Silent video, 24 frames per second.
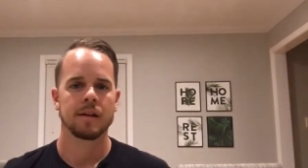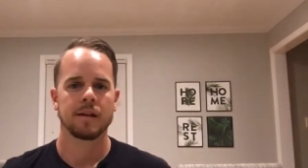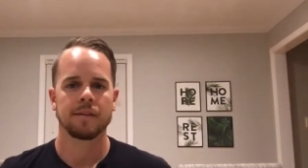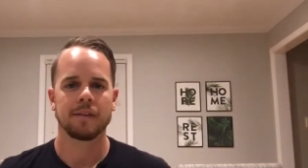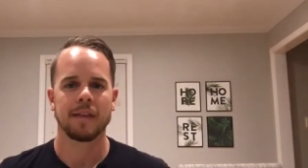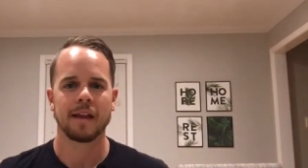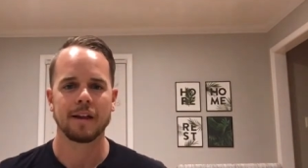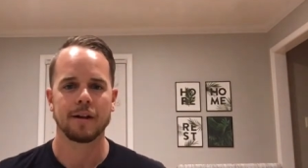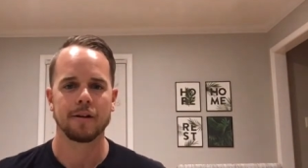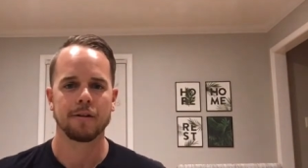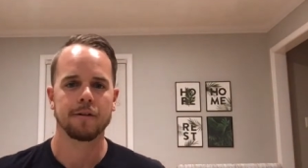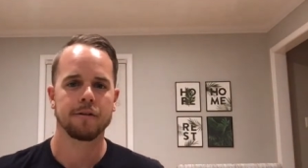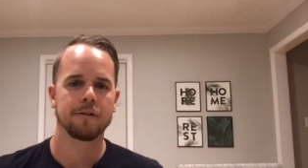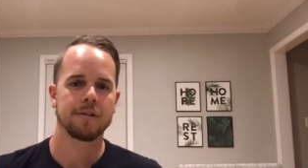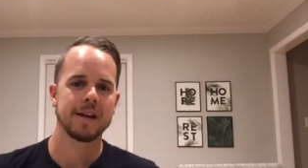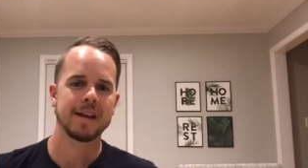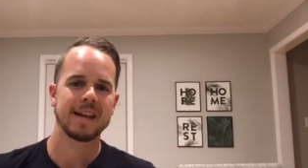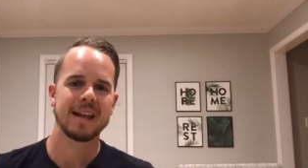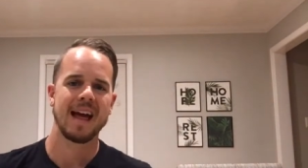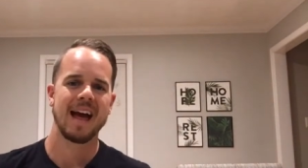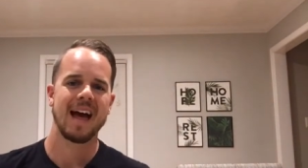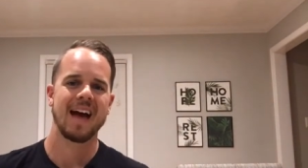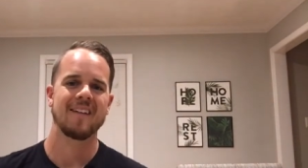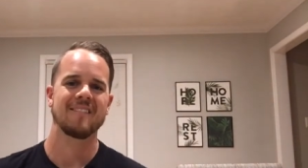that your feet
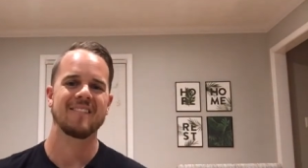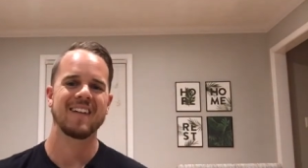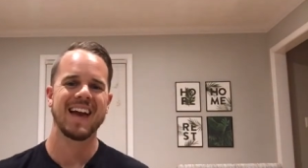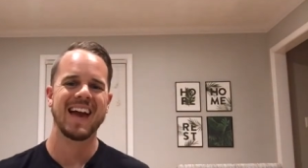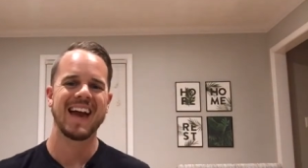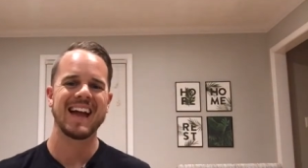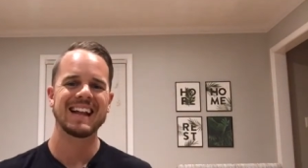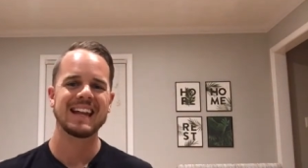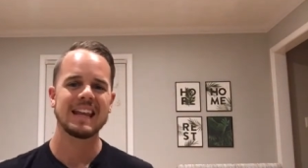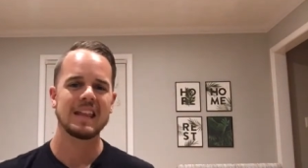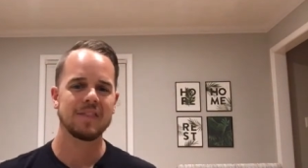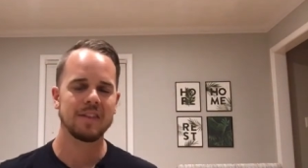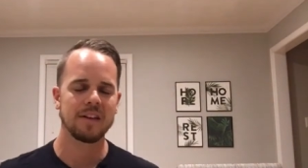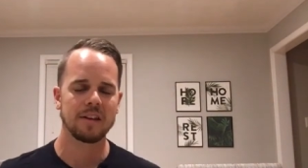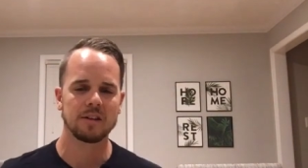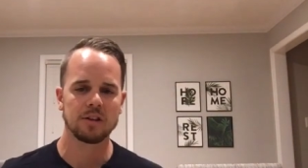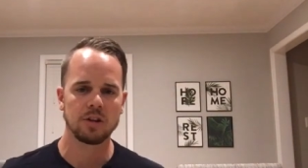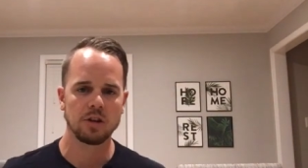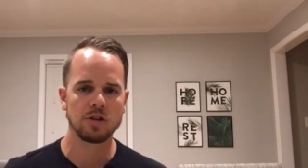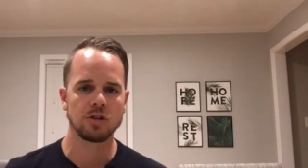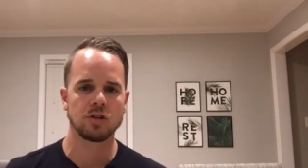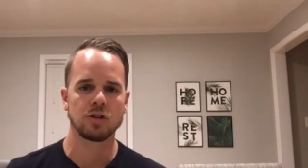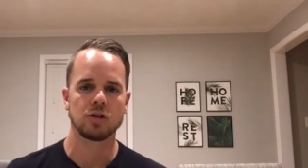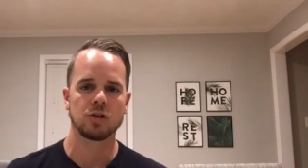have anything to
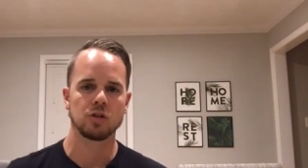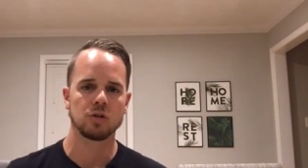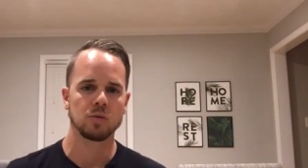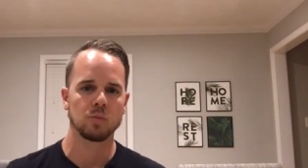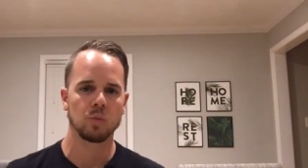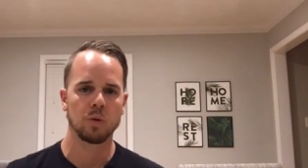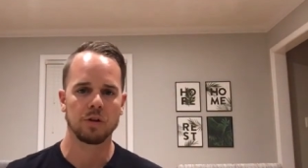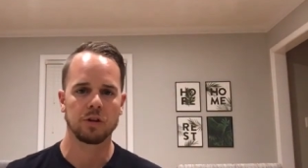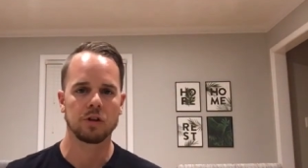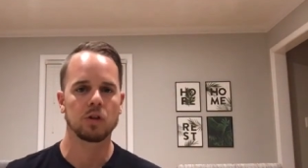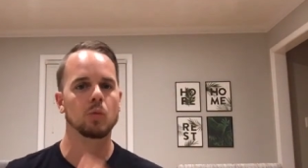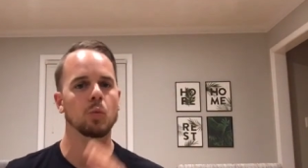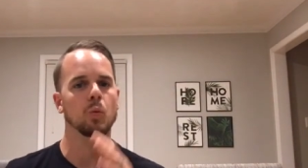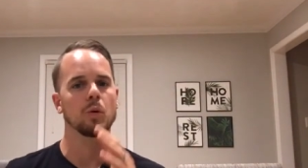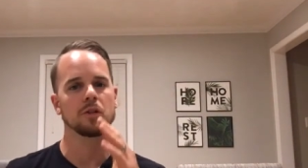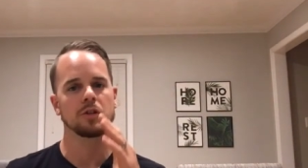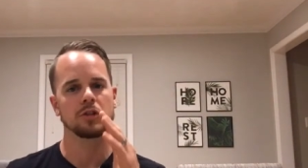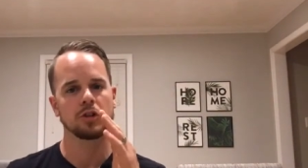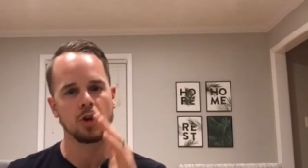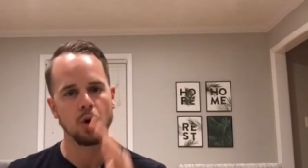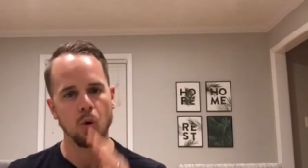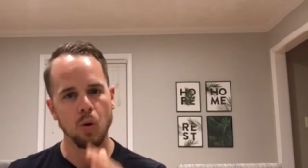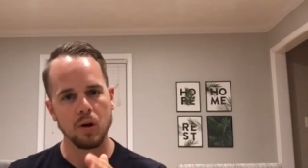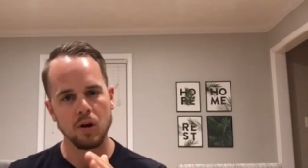do with what's
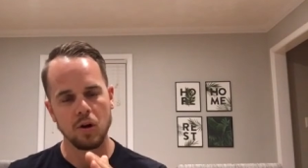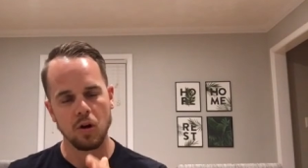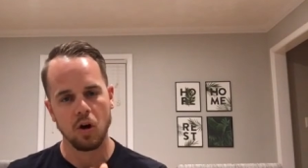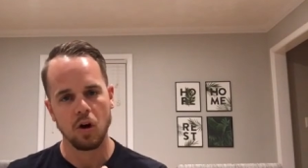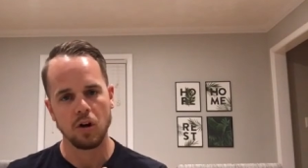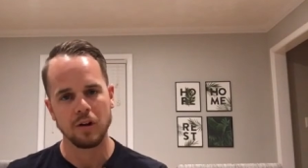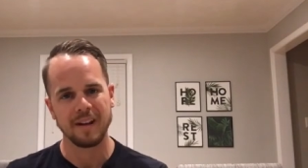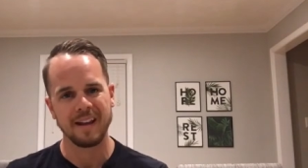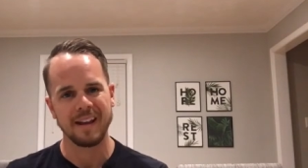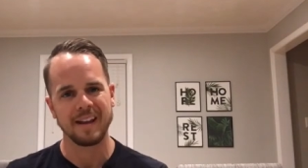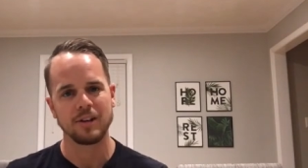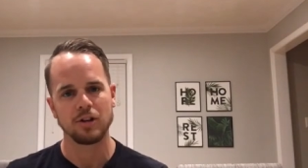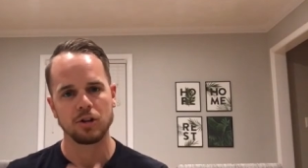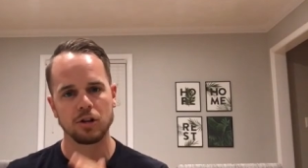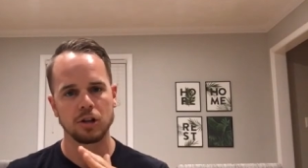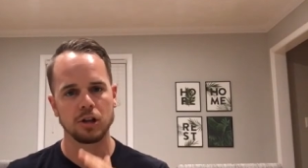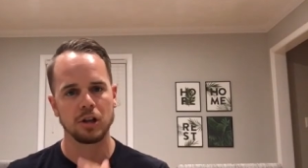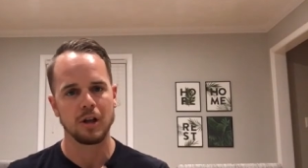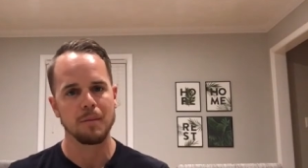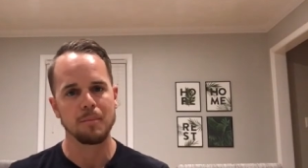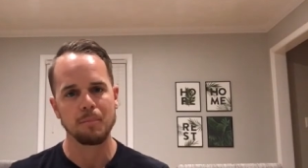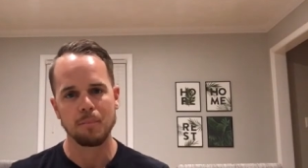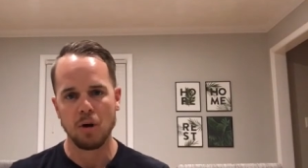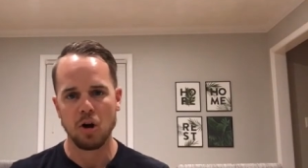going on in your
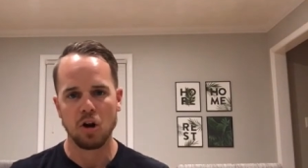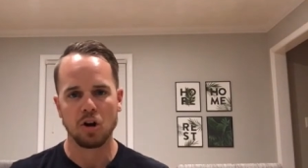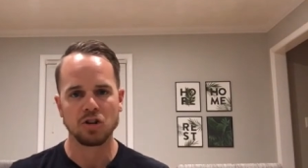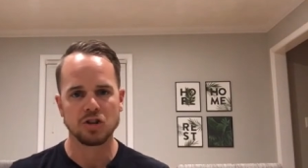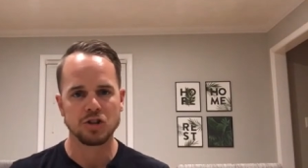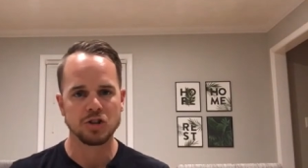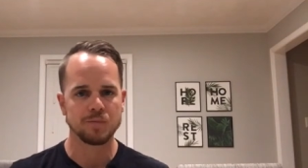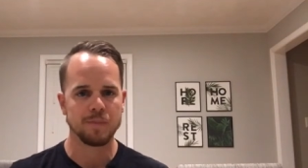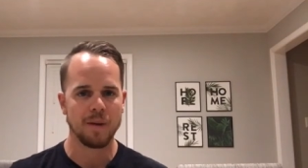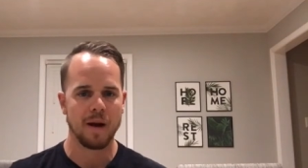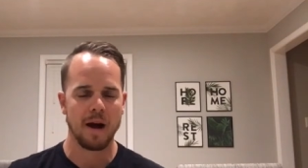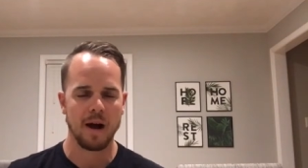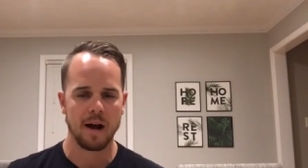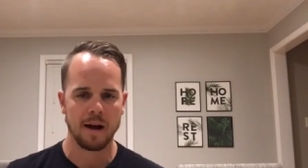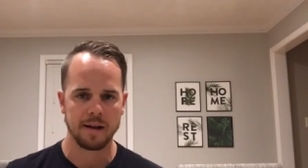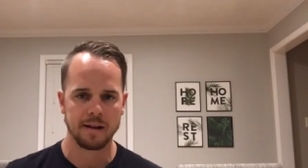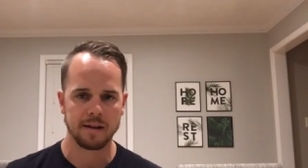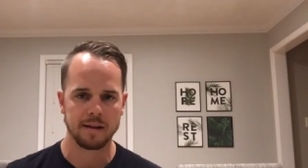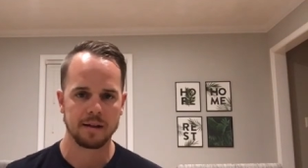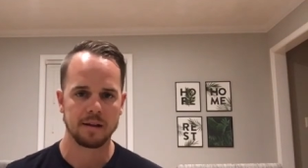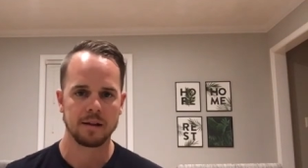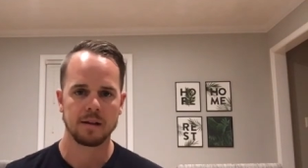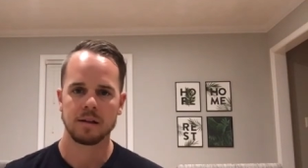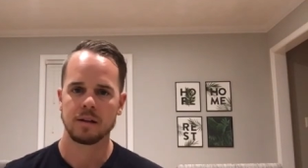lumbar
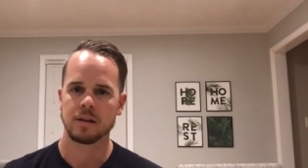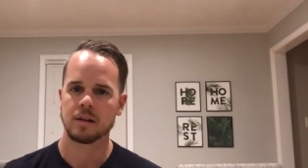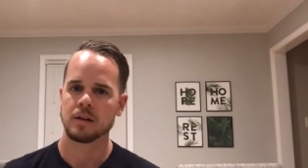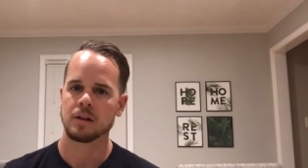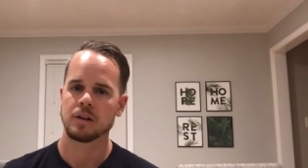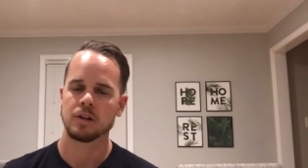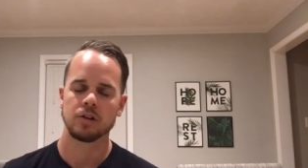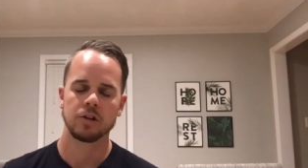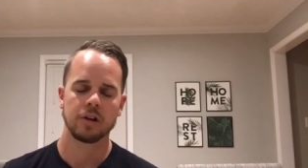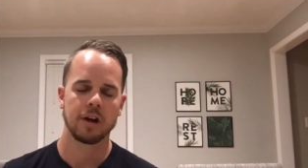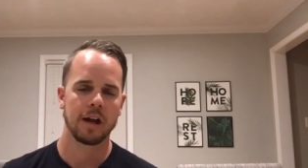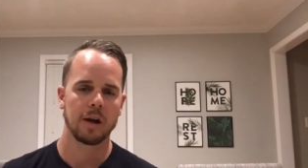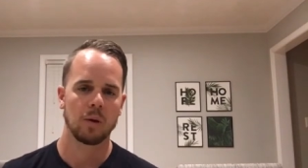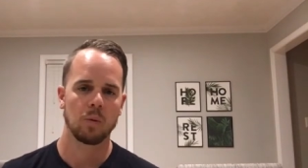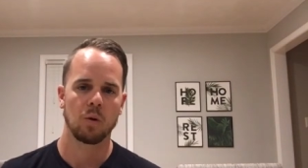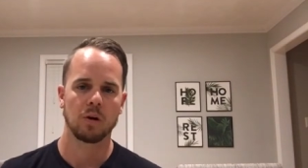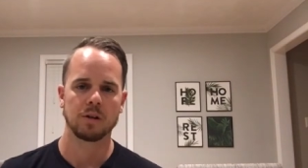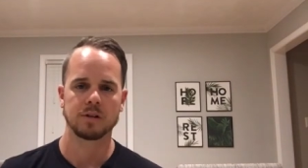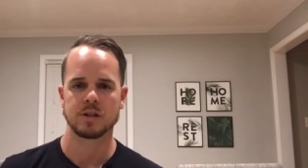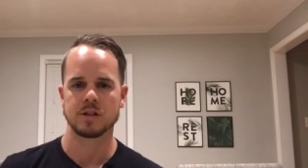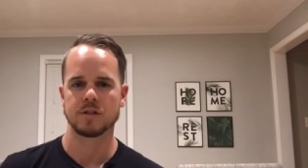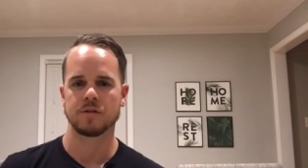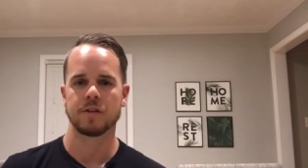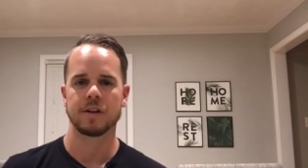spine, you gotta watch
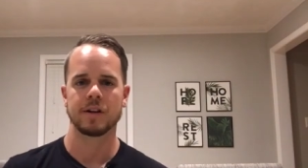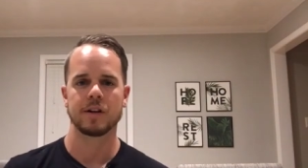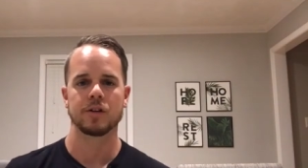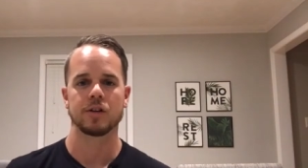this video.